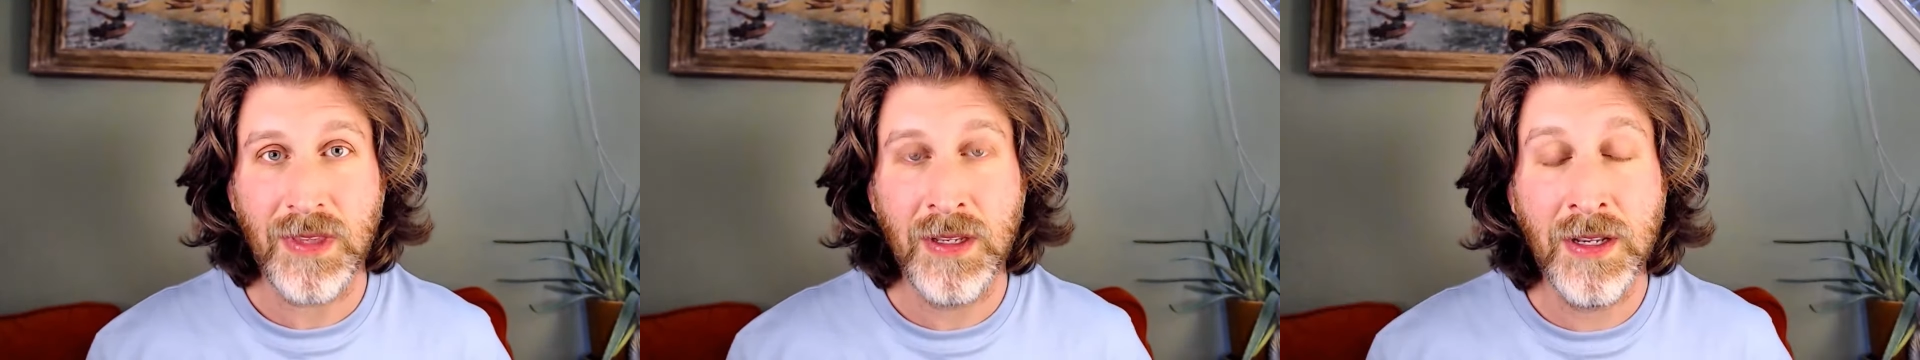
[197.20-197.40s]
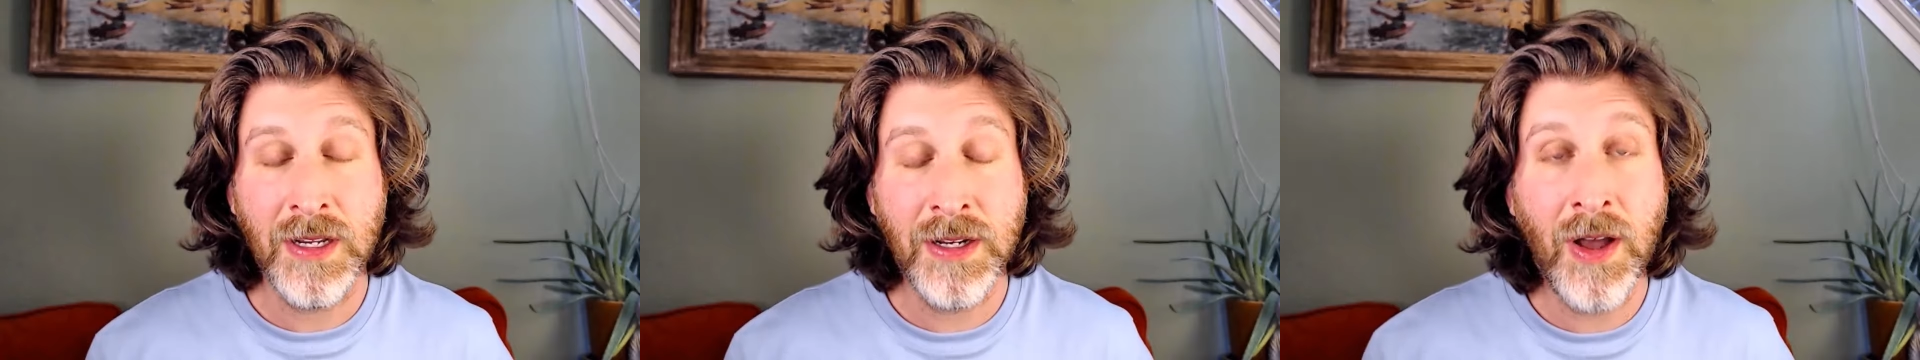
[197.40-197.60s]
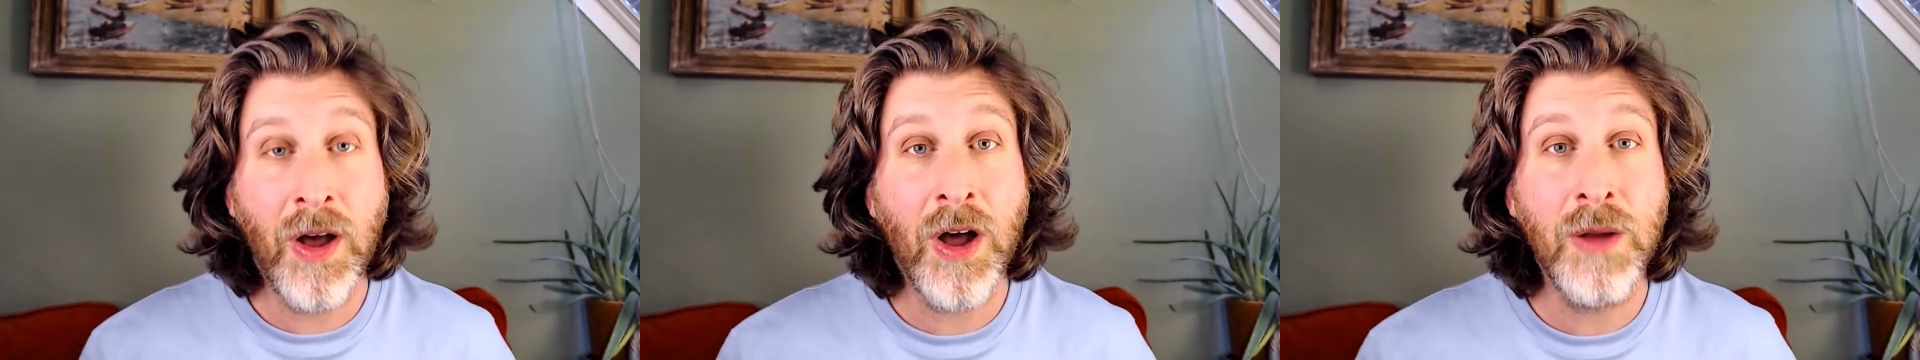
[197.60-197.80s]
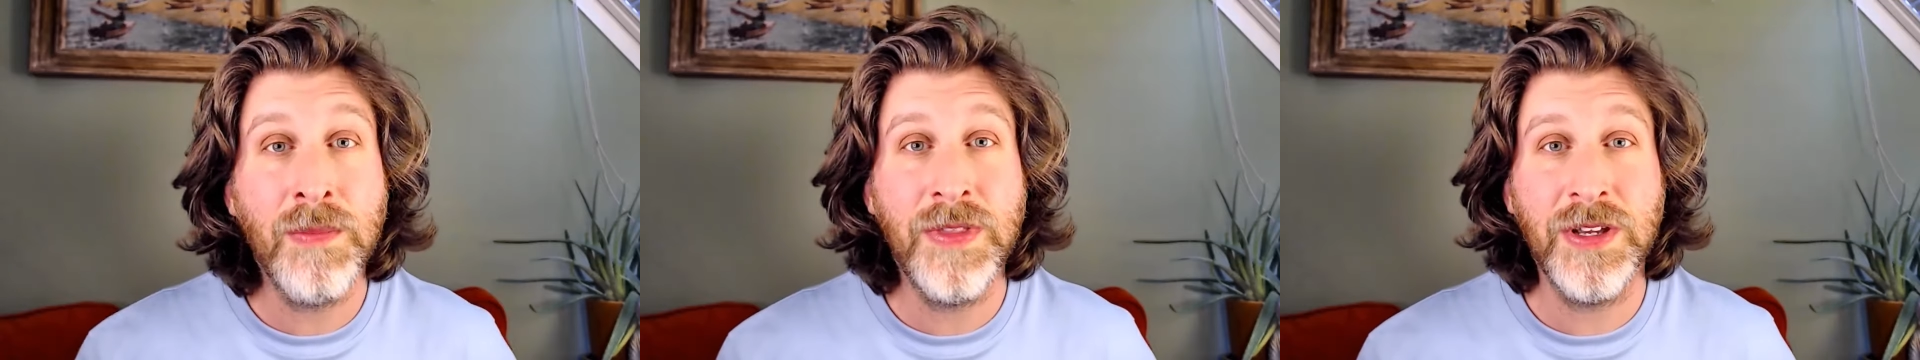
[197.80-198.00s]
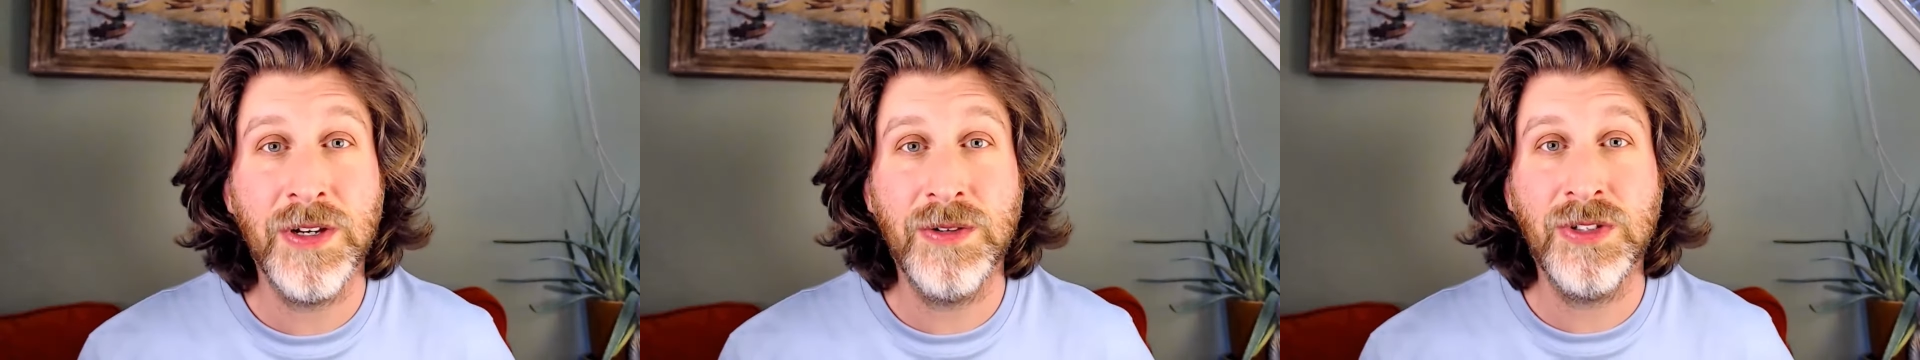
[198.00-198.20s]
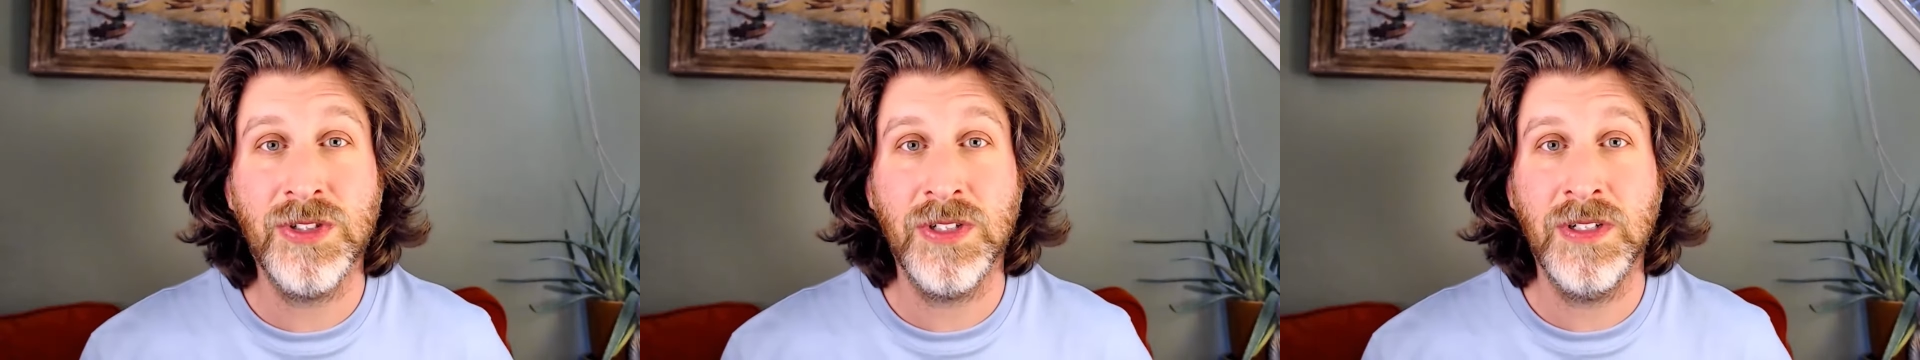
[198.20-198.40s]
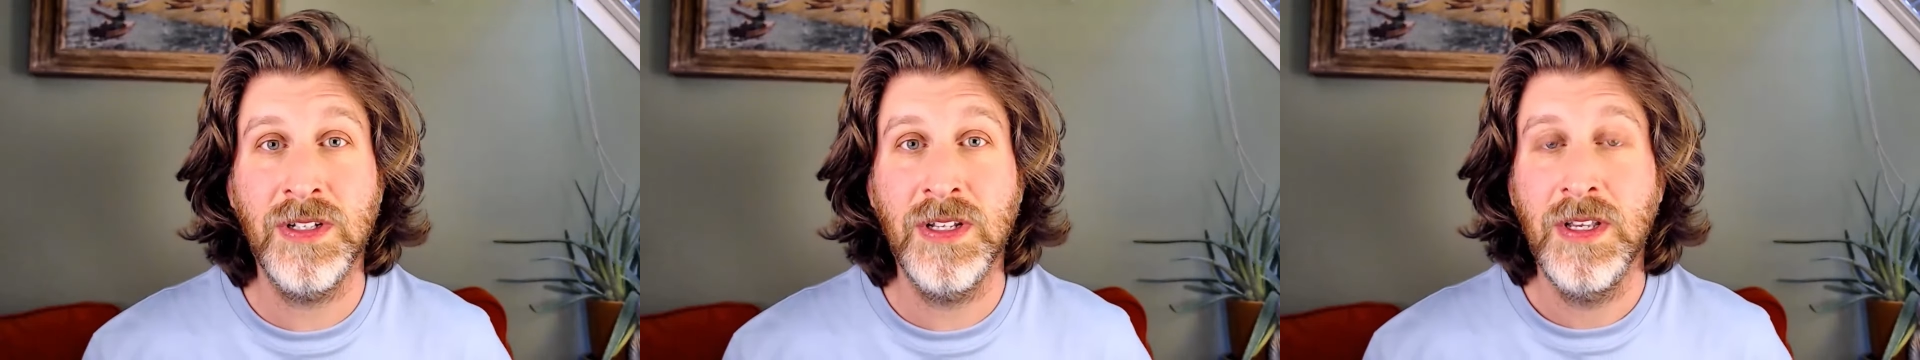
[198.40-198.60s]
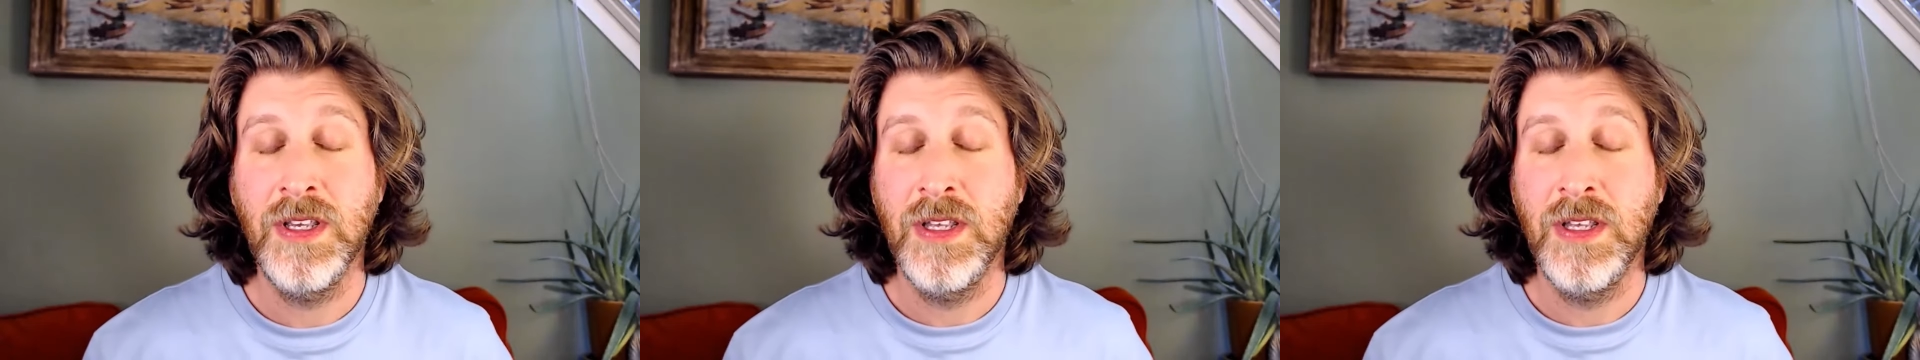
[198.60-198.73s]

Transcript: can harm the ocean,